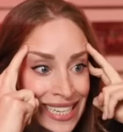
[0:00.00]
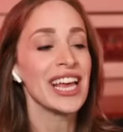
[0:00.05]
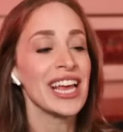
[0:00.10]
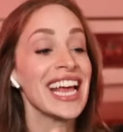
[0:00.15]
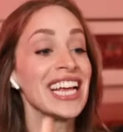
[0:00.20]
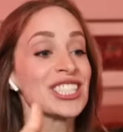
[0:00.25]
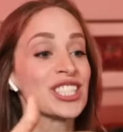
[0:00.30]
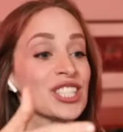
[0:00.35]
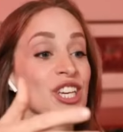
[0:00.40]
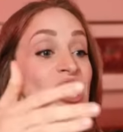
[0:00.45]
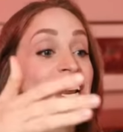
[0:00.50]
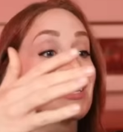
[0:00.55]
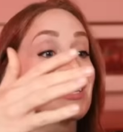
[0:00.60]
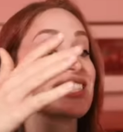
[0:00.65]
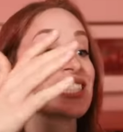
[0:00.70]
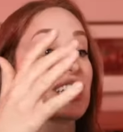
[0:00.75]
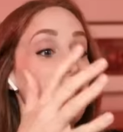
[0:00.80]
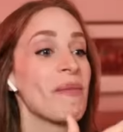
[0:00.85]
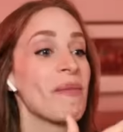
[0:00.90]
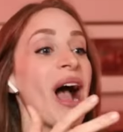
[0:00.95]
He's gonna
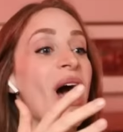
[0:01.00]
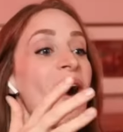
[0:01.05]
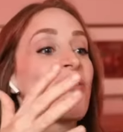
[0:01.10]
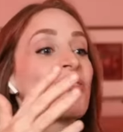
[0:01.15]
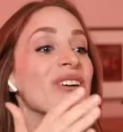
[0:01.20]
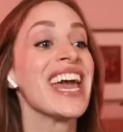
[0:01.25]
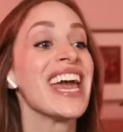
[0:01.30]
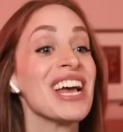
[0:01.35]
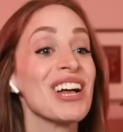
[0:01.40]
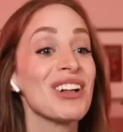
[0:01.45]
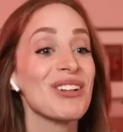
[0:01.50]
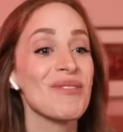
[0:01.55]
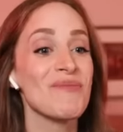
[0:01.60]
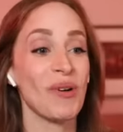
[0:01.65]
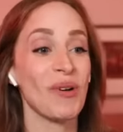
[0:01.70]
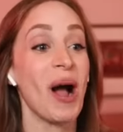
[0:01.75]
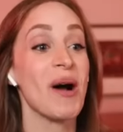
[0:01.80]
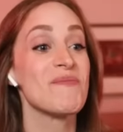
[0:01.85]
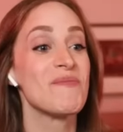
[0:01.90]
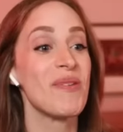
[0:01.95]
somehow kill
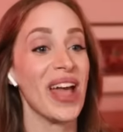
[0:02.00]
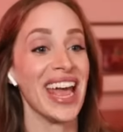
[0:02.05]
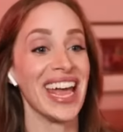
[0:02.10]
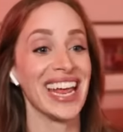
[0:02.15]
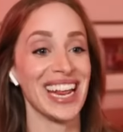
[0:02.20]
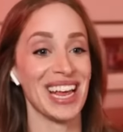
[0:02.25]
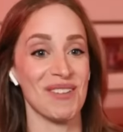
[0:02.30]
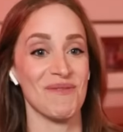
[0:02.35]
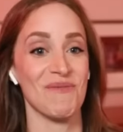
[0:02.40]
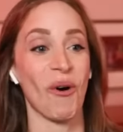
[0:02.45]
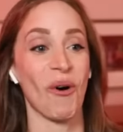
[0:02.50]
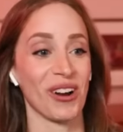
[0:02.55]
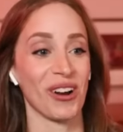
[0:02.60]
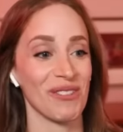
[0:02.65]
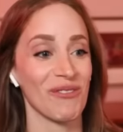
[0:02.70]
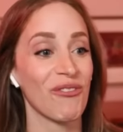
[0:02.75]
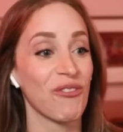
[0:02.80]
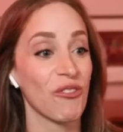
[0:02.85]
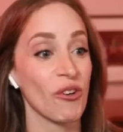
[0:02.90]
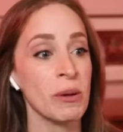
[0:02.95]
Brad Pitt and
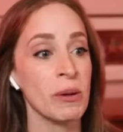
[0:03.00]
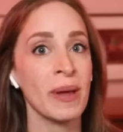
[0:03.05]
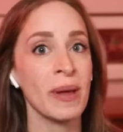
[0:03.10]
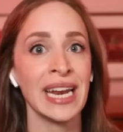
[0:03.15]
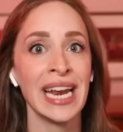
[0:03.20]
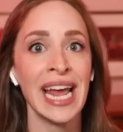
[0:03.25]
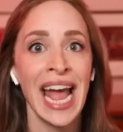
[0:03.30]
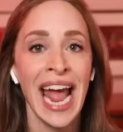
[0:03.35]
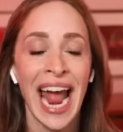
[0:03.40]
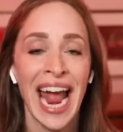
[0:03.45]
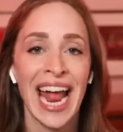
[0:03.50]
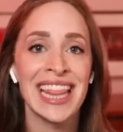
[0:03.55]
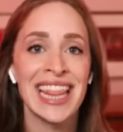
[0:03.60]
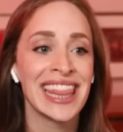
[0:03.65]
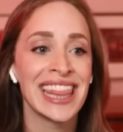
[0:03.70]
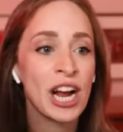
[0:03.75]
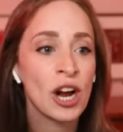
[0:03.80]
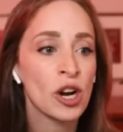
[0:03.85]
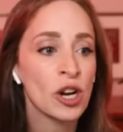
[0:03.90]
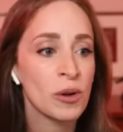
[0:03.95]
Morgan Freeman,
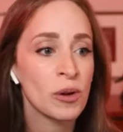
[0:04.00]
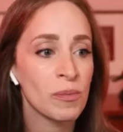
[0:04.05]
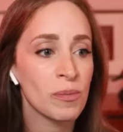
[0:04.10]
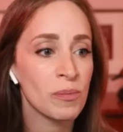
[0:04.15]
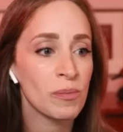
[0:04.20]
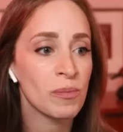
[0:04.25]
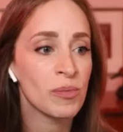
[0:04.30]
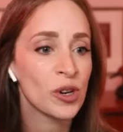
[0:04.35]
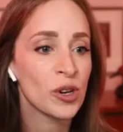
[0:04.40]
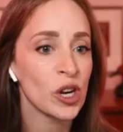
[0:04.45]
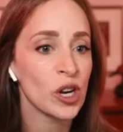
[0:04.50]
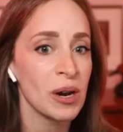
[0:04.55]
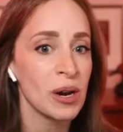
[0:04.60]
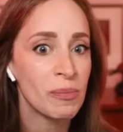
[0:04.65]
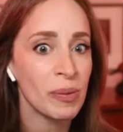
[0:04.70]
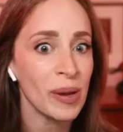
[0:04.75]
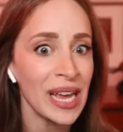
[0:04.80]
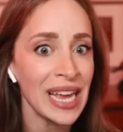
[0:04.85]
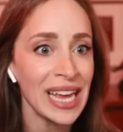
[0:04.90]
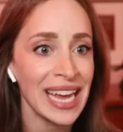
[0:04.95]
and they're
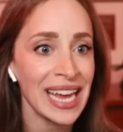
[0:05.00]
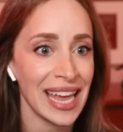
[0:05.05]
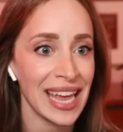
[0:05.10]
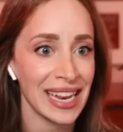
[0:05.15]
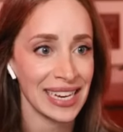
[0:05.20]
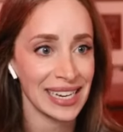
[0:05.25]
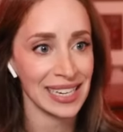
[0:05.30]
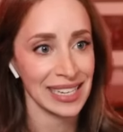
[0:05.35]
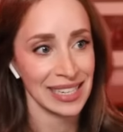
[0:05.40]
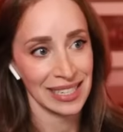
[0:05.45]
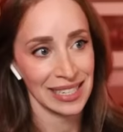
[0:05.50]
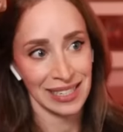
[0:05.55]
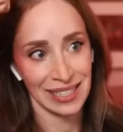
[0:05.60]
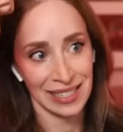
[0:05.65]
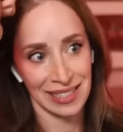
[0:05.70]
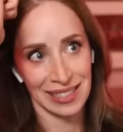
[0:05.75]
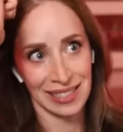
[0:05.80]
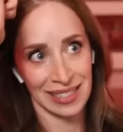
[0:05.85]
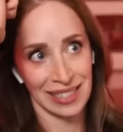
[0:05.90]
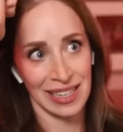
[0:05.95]
gonna be it.
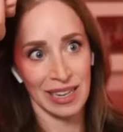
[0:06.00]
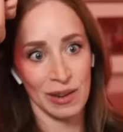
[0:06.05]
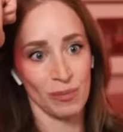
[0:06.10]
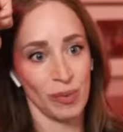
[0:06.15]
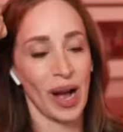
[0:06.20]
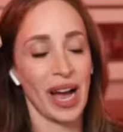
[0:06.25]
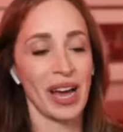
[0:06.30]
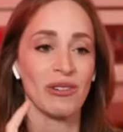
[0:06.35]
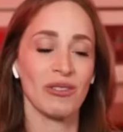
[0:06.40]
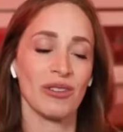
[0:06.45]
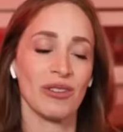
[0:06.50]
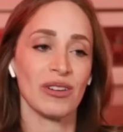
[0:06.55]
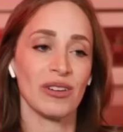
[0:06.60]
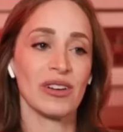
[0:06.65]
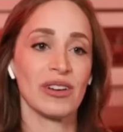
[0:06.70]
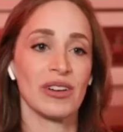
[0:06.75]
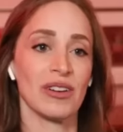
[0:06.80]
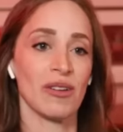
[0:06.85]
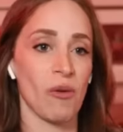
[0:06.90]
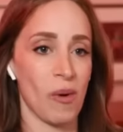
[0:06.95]
But I don't
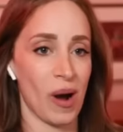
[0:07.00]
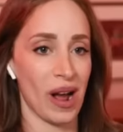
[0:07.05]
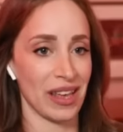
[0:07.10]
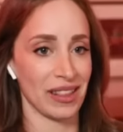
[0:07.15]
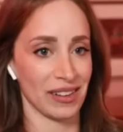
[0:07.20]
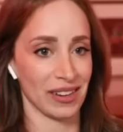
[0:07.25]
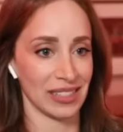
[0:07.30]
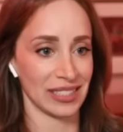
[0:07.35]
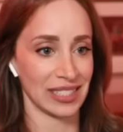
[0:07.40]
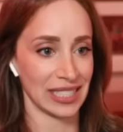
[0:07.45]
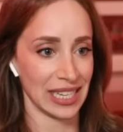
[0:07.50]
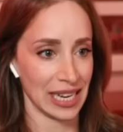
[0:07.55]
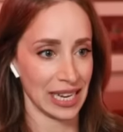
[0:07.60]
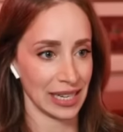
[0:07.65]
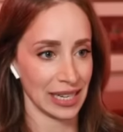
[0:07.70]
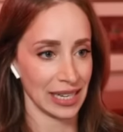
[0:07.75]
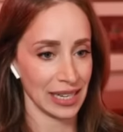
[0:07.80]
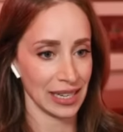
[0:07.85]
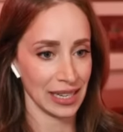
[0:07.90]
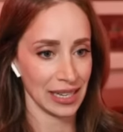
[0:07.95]
know why they're a
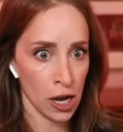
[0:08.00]
sin.